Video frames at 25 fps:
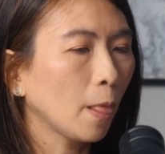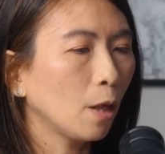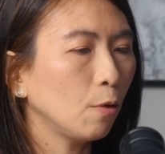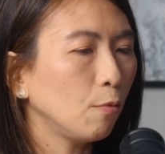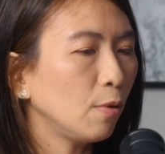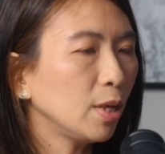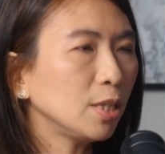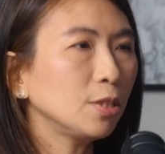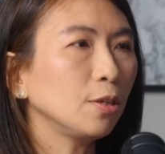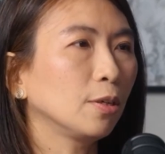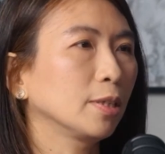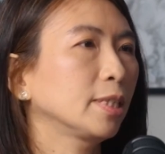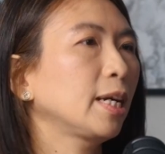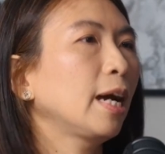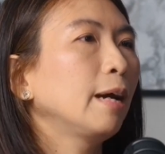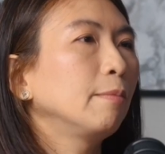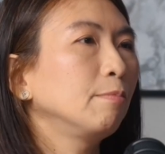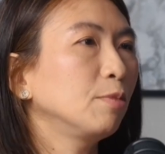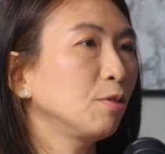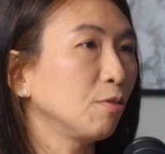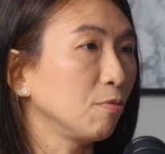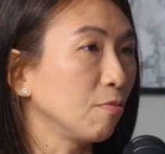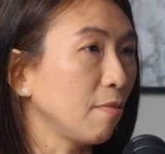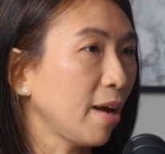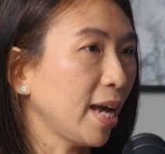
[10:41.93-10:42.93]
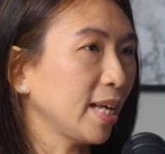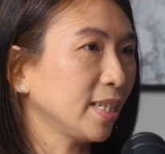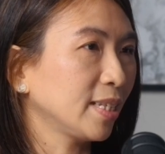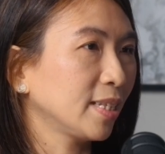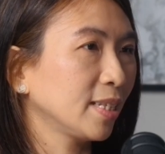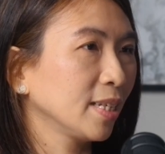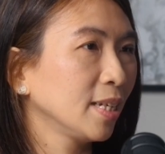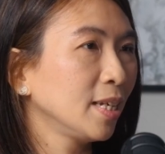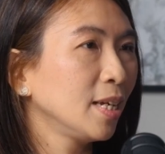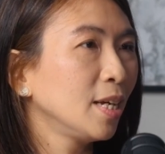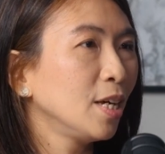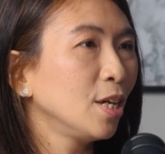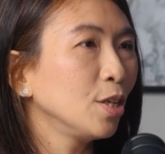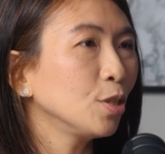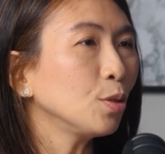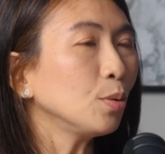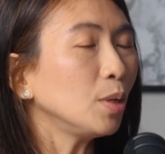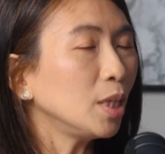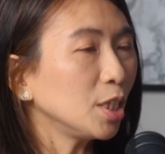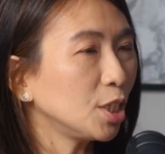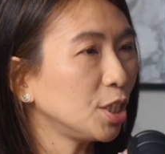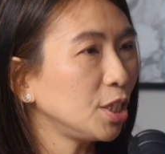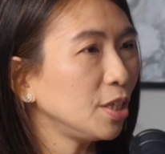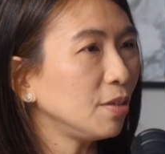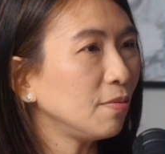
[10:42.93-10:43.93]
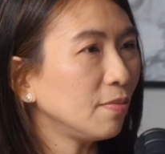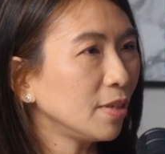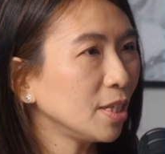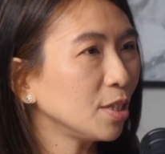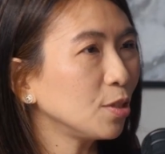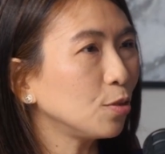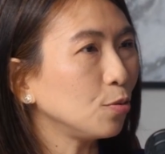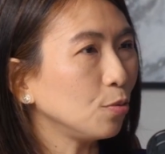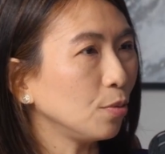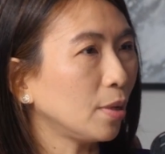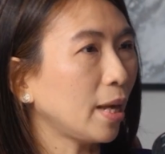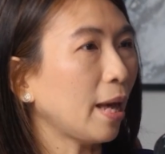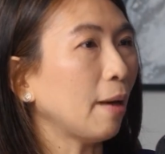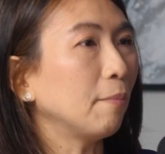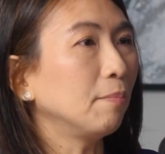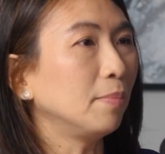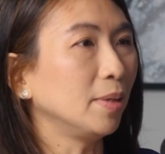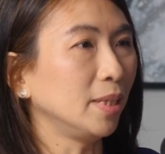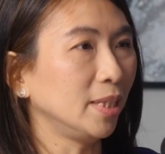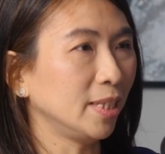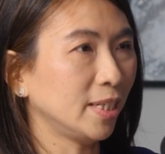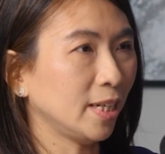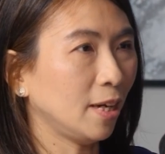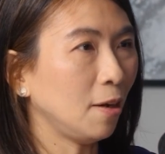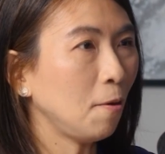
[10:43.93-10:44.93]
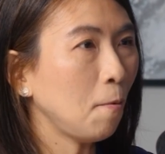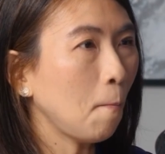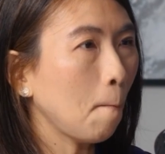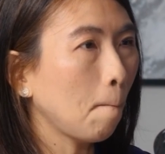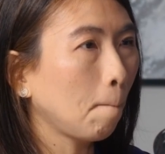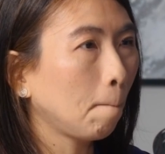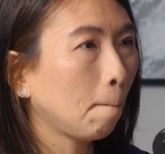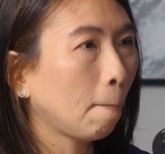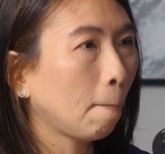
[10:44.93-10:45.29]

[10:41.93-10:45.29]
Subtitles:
Where's your time to rest? So achievers do get burnt out.